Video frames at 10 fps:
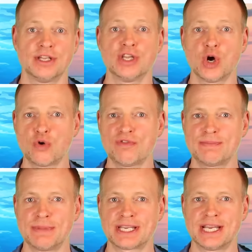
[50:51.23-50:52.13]
Know
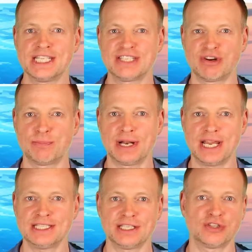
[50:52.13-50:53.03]
that McKinsey
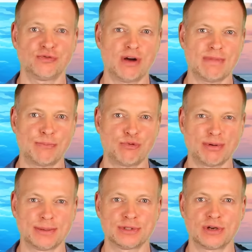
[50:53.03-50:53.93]
replaced its former
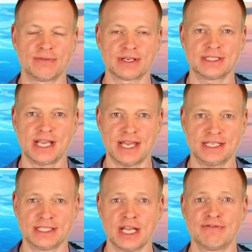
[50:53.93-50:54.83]
problem-solving
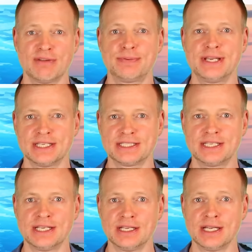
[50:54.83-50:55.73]
test, the P S
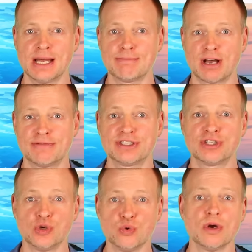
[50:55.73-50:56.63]
T, by this
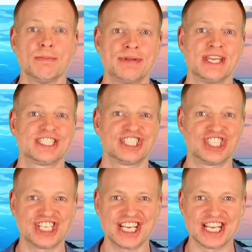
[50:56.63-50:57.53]
new P S
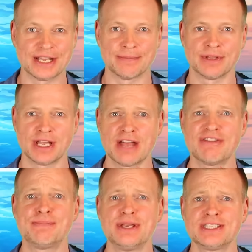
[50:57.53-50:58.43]
G.
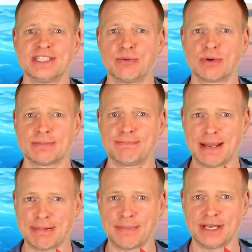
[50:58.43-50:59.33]
The P S T was a
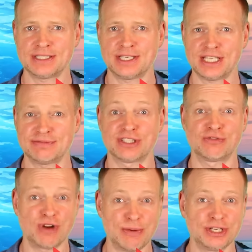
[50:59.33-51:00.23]
paper-based test with
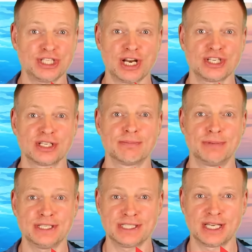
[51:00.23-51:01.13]
very challenging
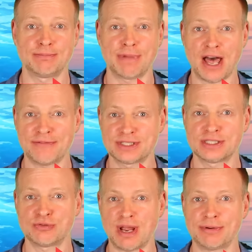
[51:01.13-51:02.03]
business and maths
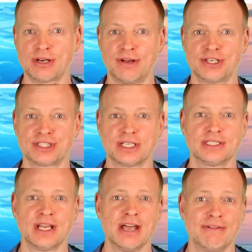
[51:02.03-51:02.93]
trap
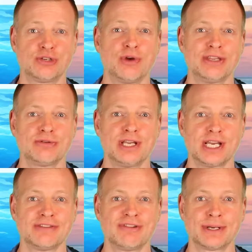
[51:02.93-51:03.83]
questions that you had to
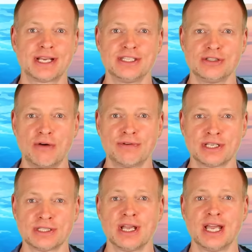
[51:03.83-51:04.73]
take in the McKinsey offices